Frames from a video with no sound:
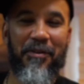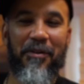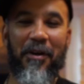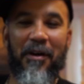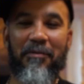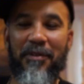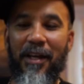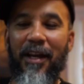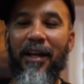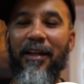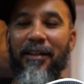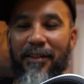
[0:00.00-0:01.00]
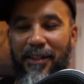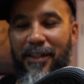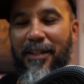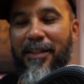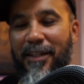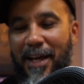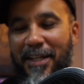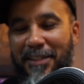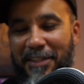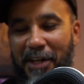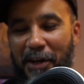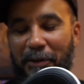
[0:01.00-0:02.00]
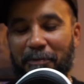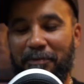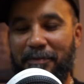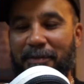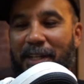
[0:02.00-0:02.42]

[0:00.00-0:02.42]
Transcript: You know what I'm saying? That's dope.